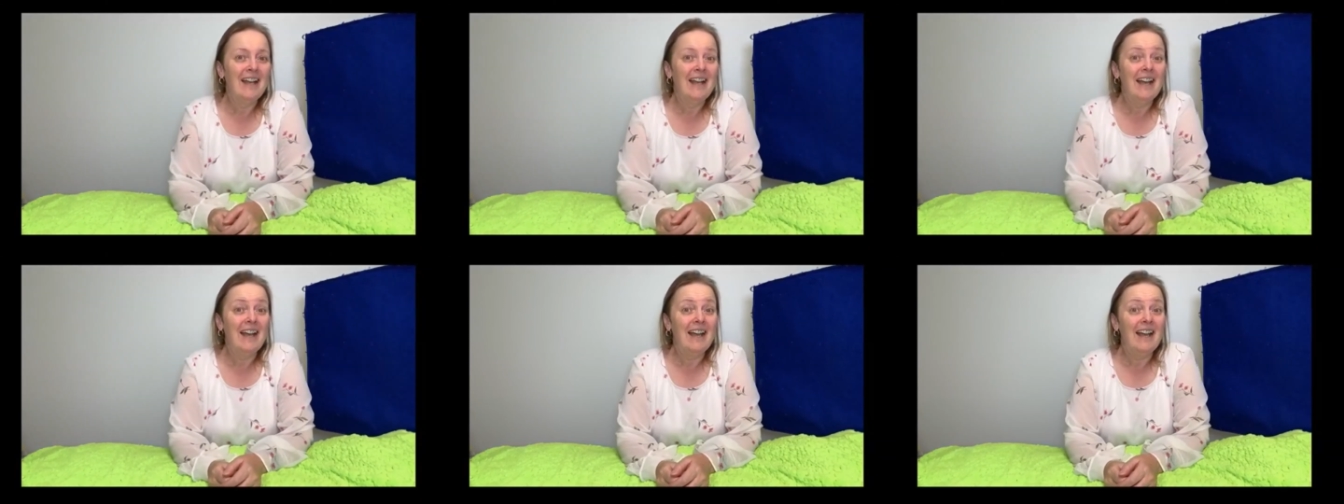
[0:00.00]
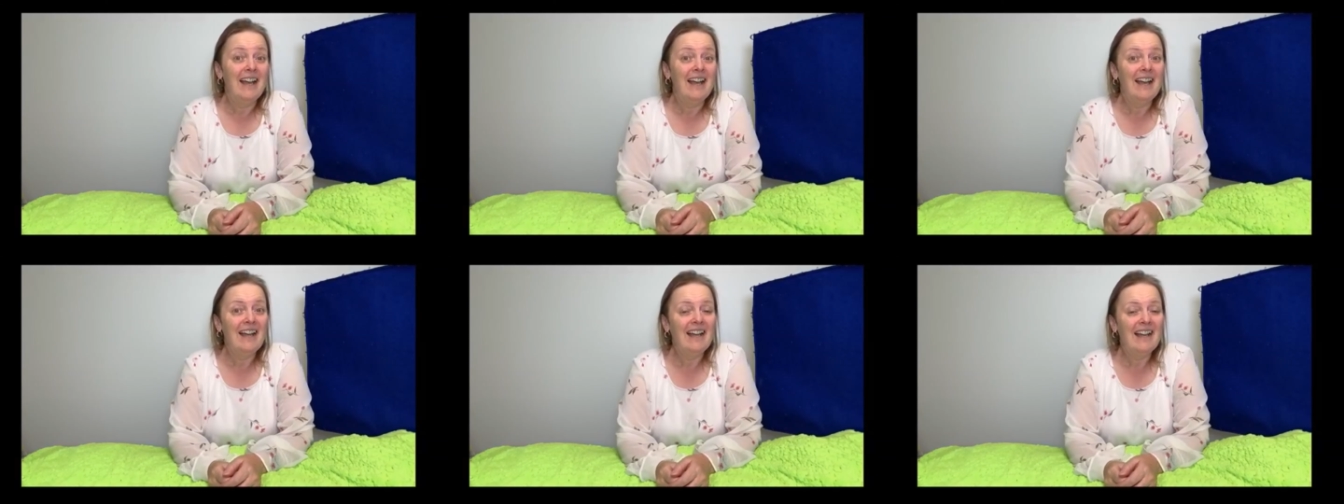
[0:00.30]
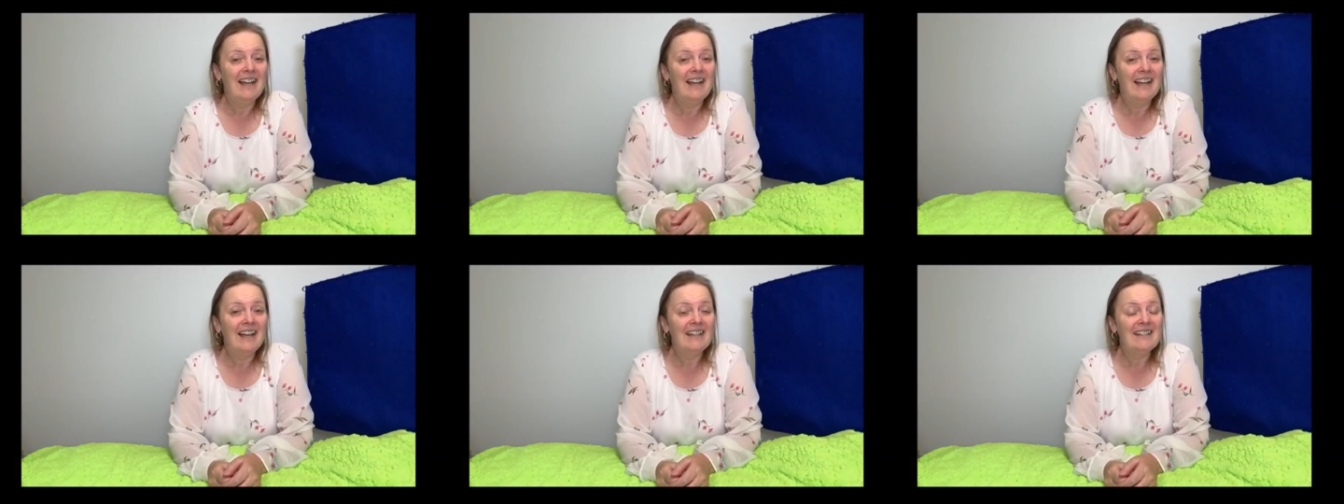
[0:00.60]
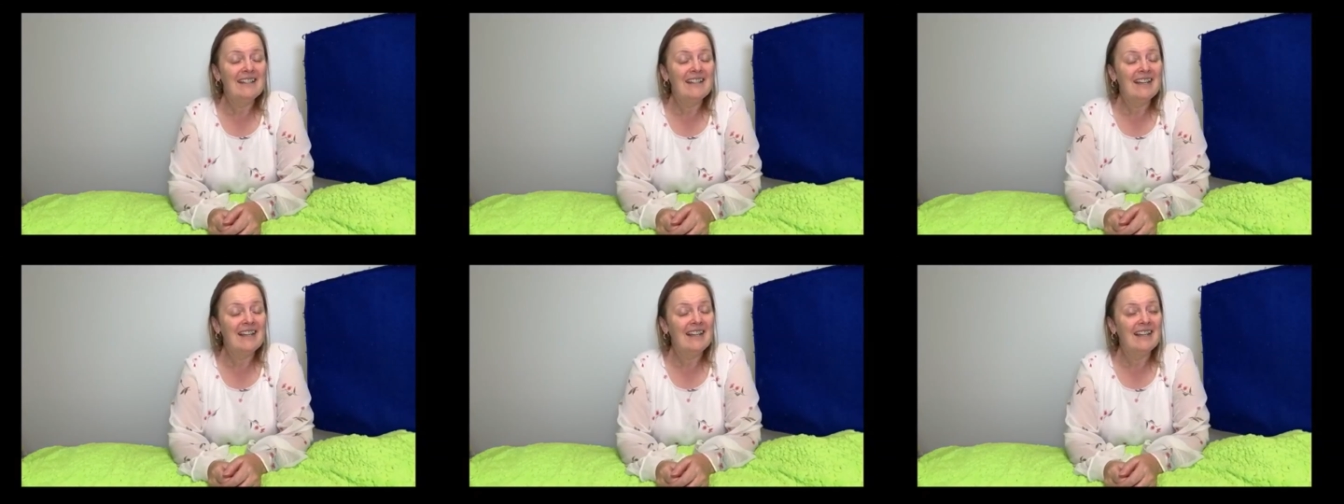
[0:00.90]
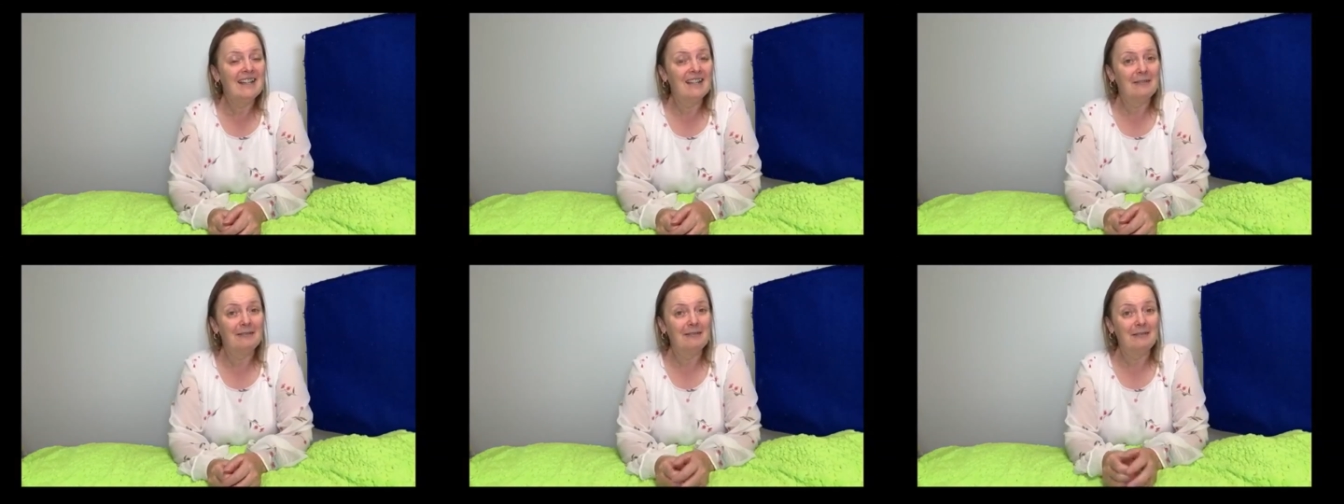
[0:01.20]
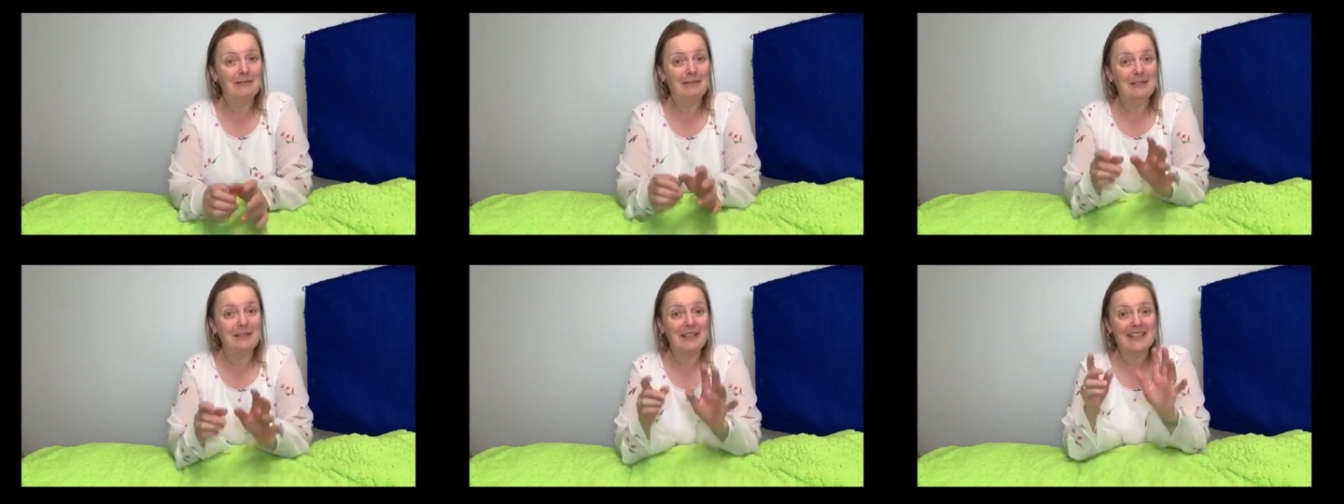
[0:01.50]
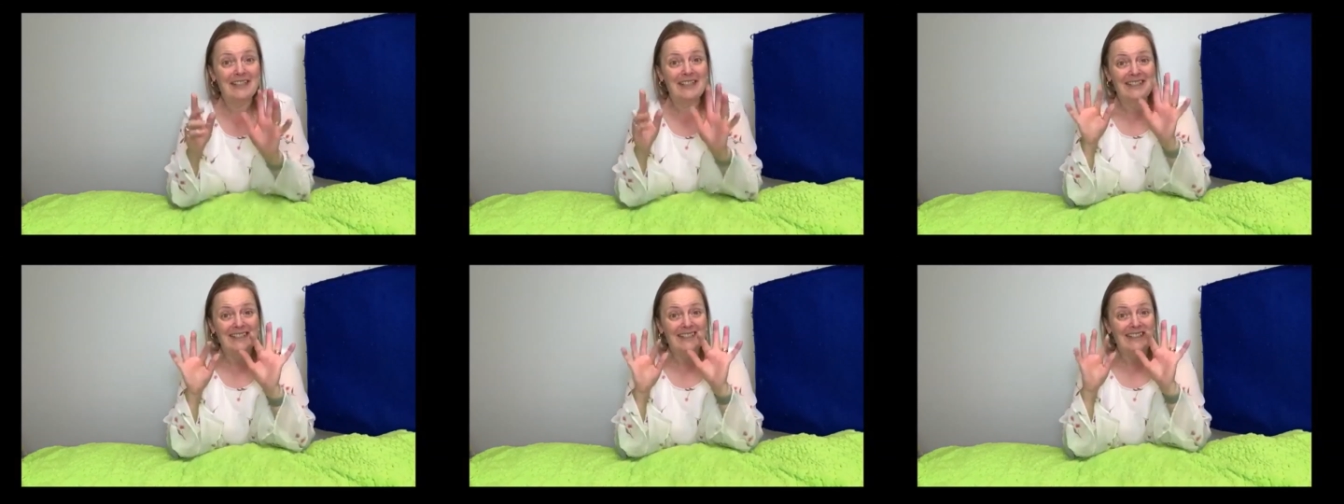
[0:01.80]
And we're
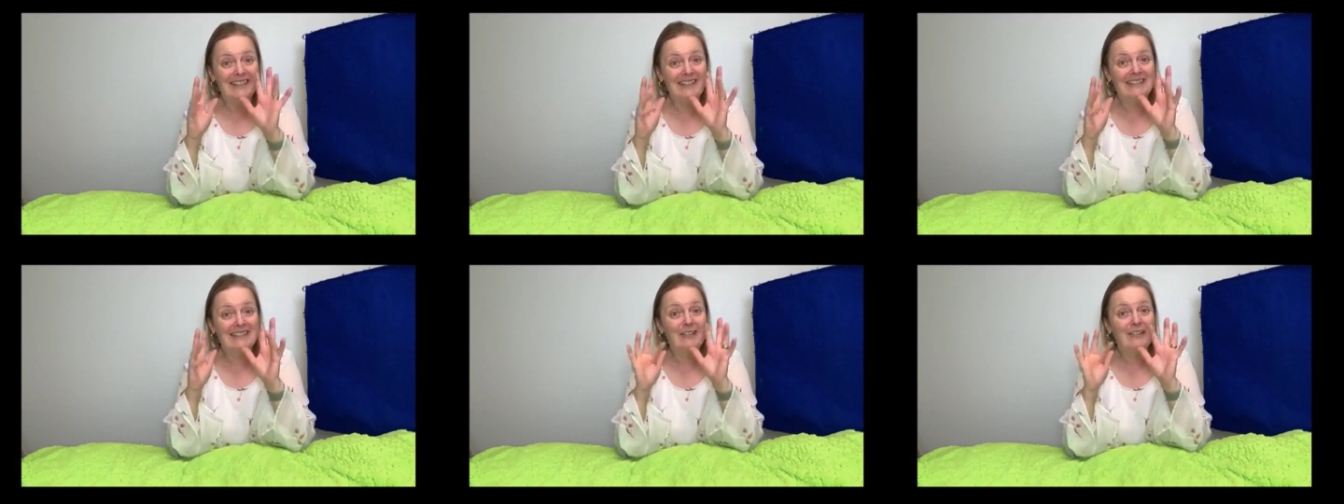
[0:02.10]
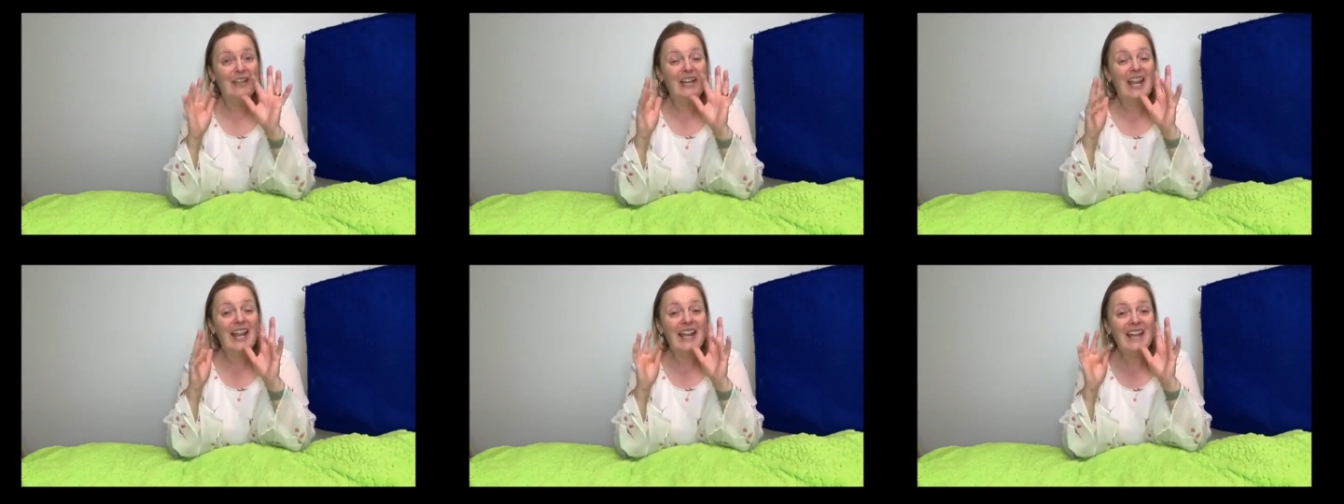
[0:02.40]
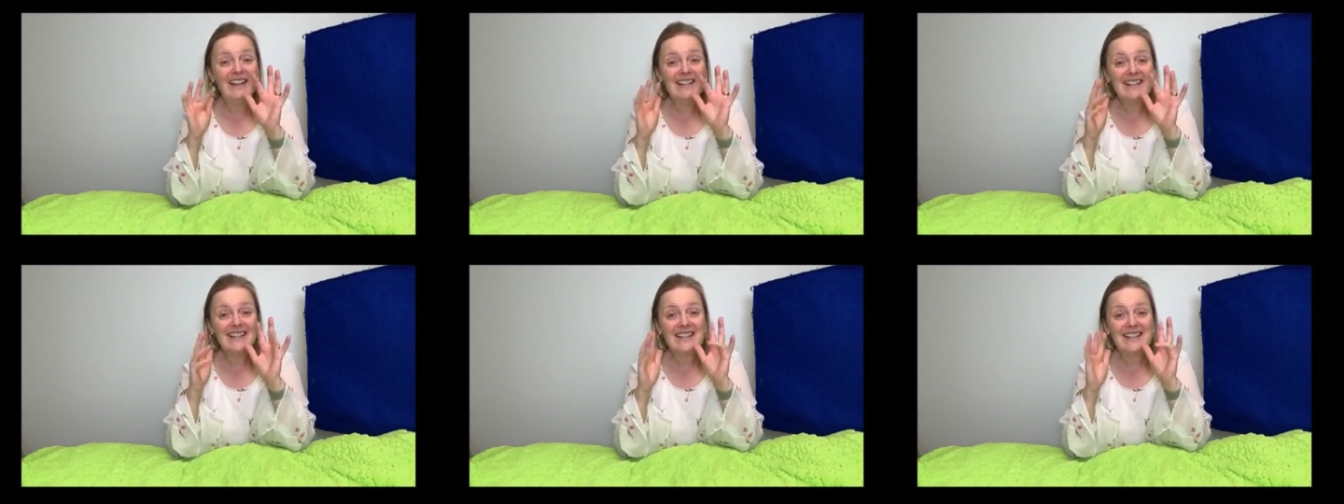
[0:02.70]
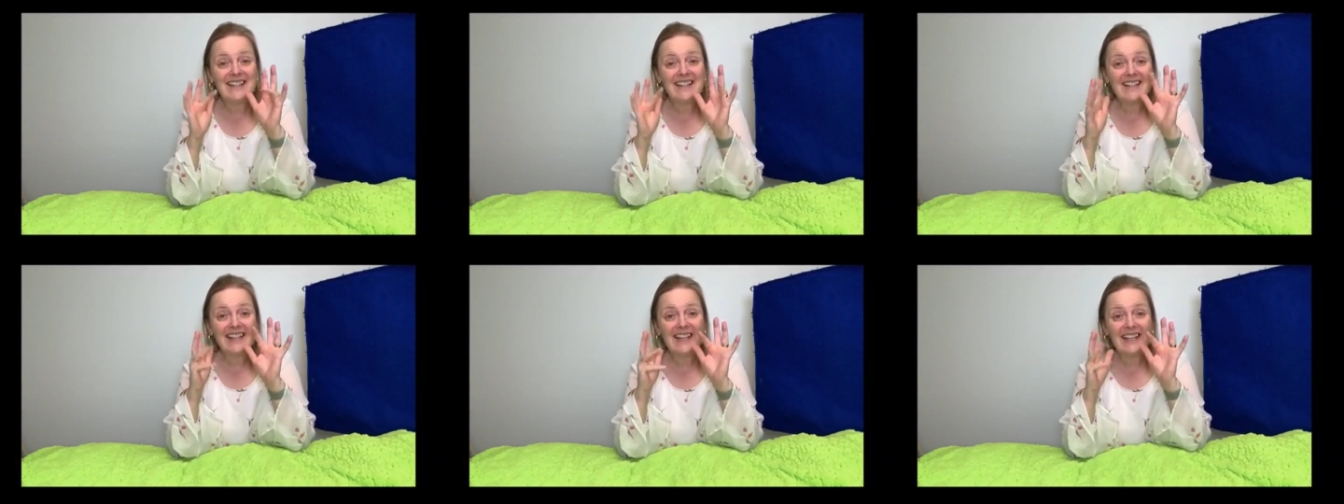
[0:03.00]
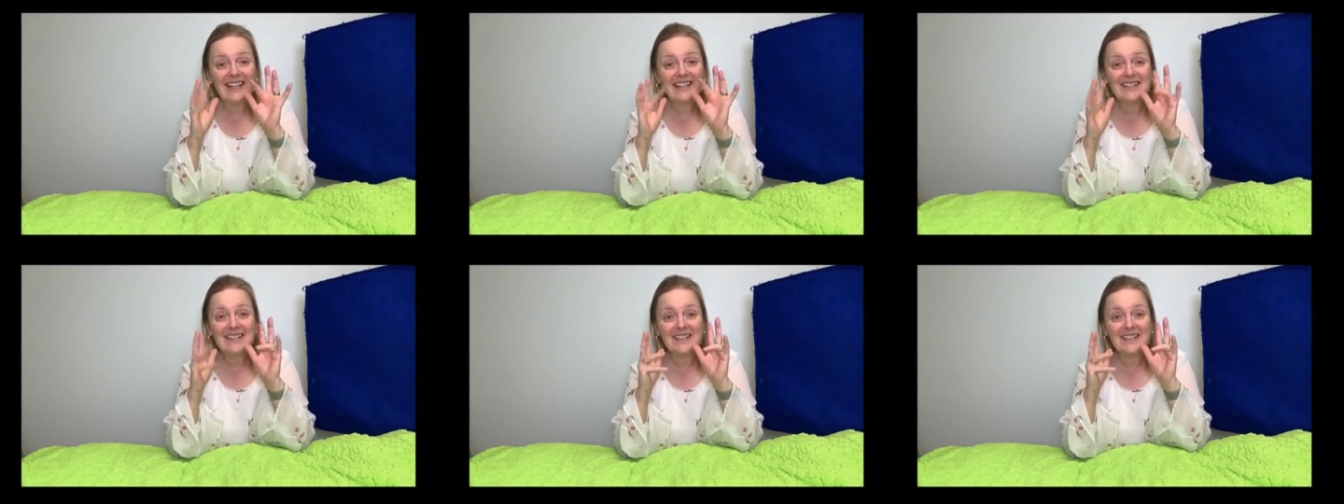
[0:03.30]
gonna need our hands again to